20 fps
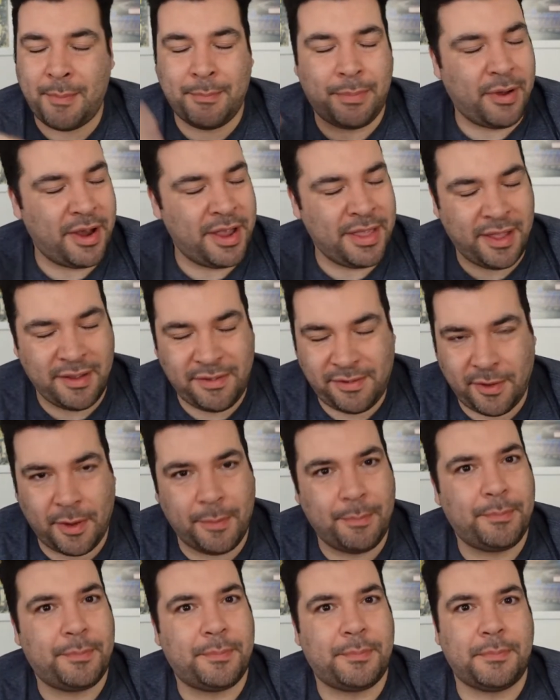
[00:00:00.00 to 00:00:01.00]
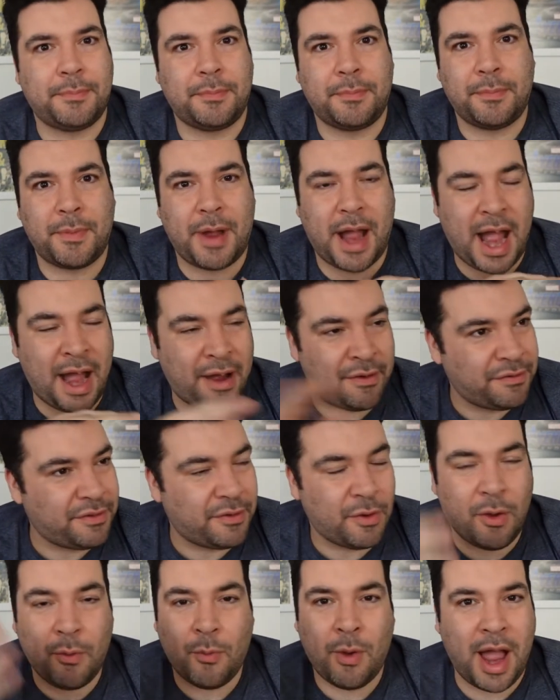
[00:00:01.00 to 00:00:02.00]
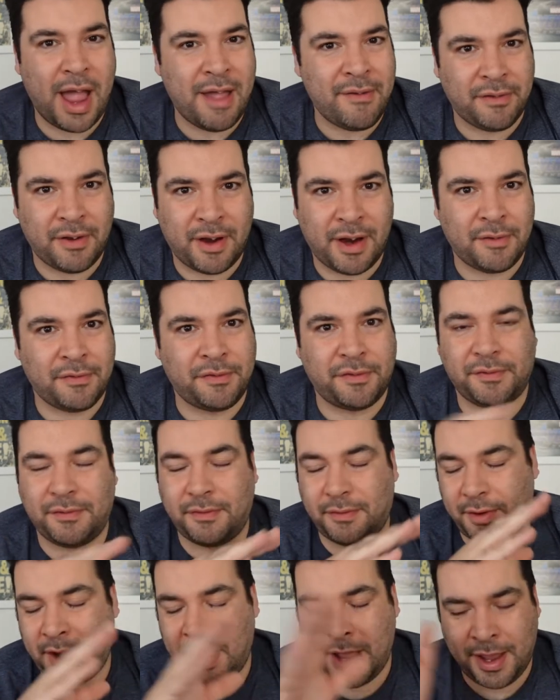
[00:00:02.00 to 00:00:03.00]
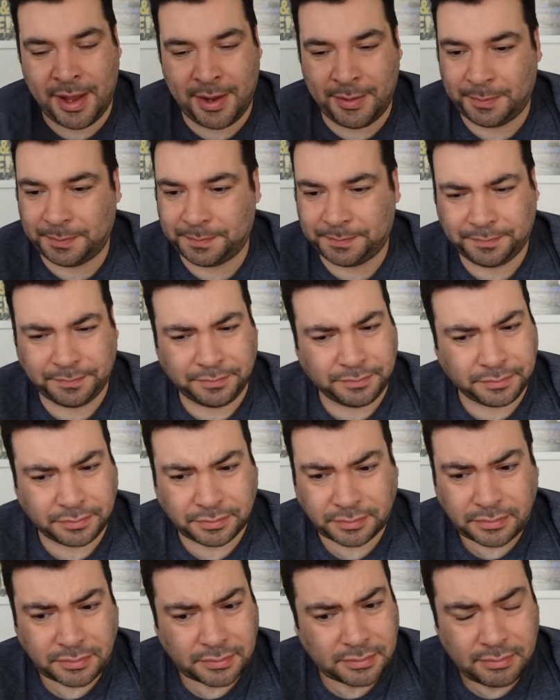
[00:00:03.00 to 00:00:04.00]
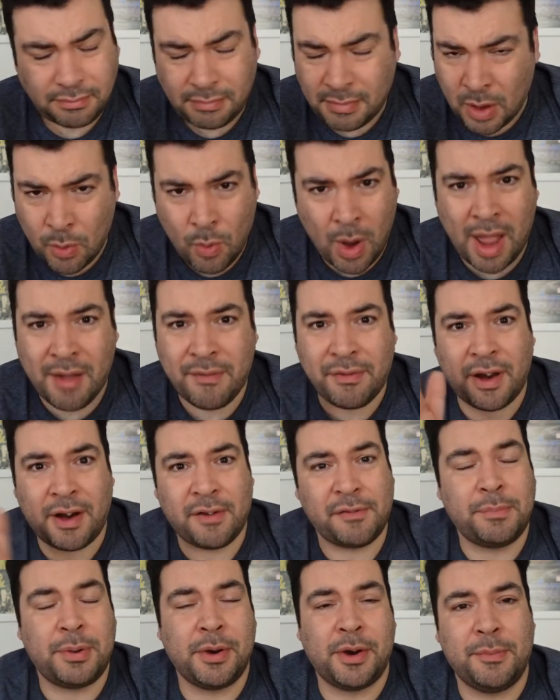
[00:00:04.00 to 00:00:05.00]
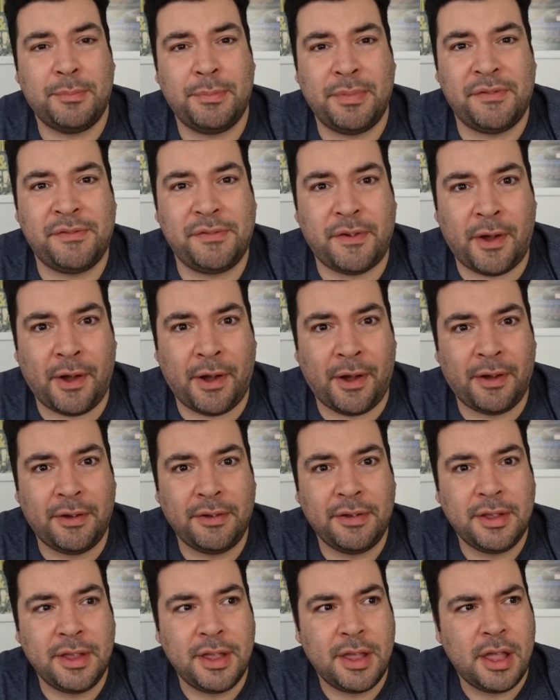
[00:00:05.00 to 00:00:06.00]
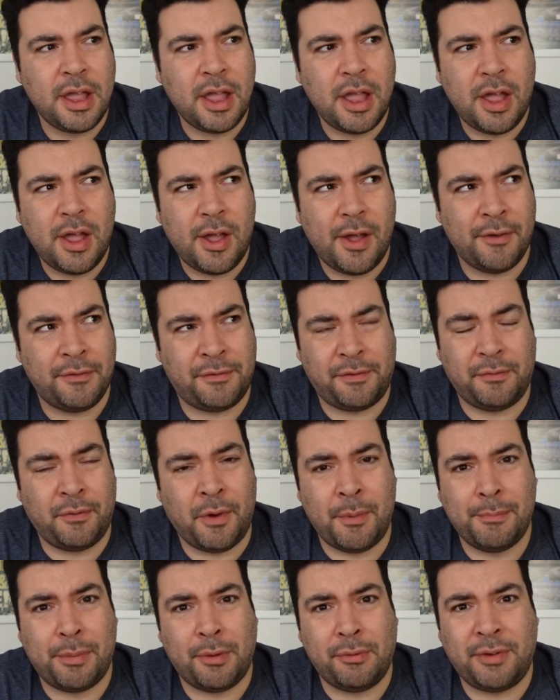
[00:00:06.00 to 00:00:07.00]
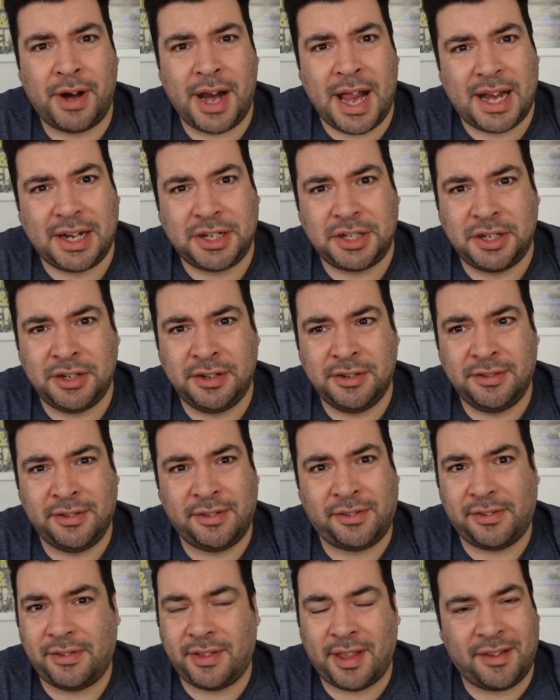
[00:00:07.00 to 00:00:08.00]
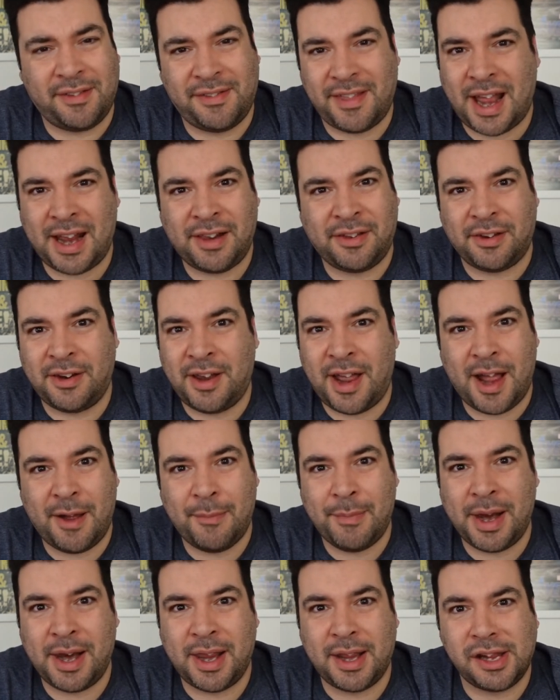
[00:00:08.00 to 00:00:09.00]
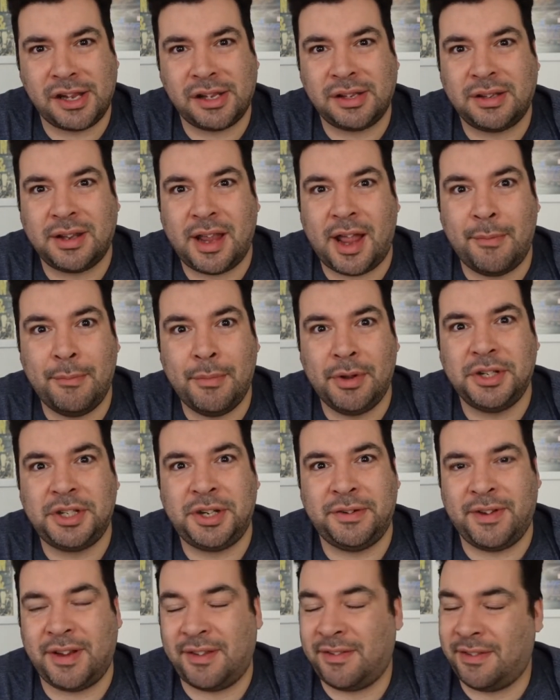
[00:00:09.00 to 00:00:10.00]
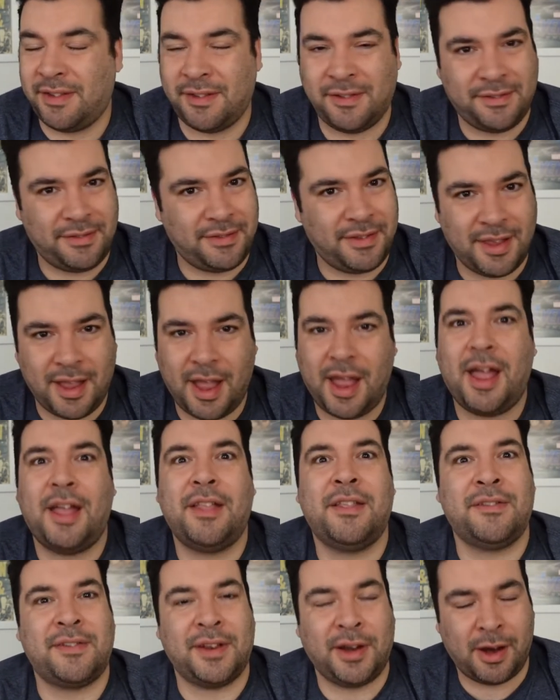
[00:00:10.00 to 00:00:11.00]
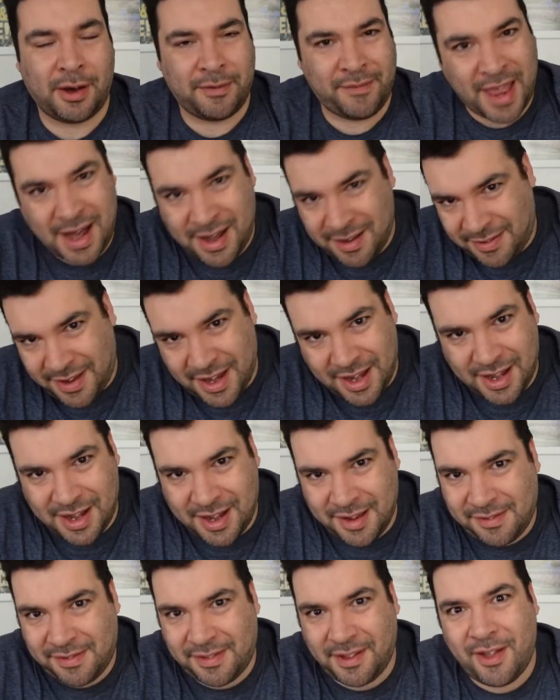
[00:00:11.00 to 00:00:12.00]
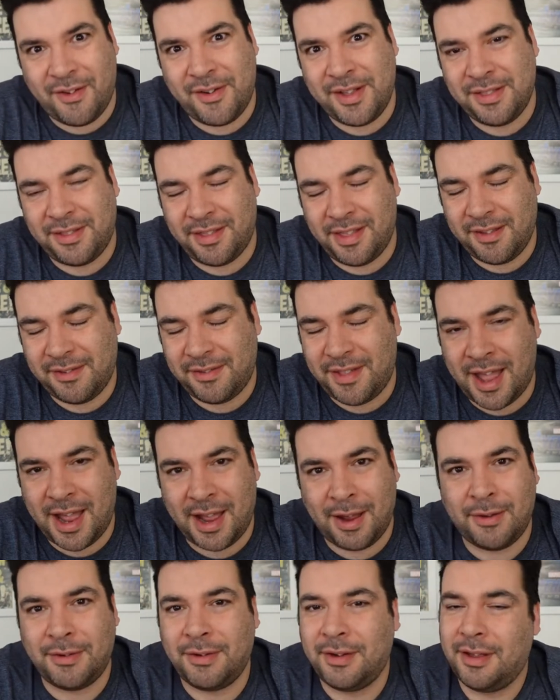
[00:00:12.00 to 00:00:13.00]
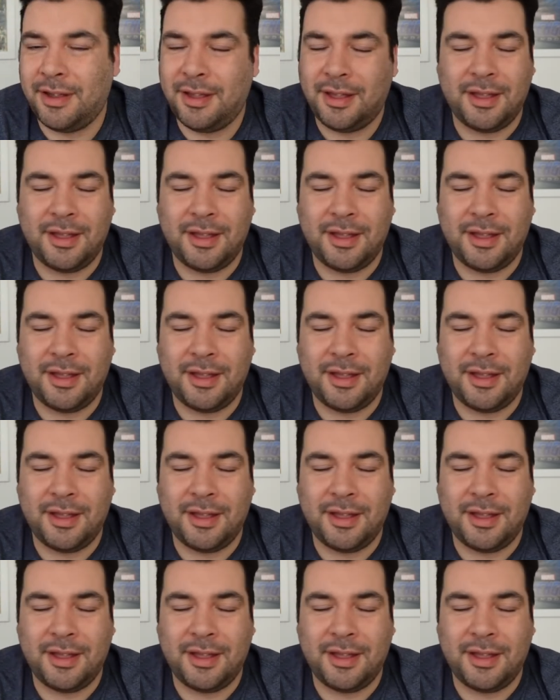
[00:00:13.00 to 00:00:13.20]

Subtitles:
putting this up after whatever I've put up before of Rumble reactions. Like I said, I don't know how much of it exists. There's a lot of editing that needs to go into this now.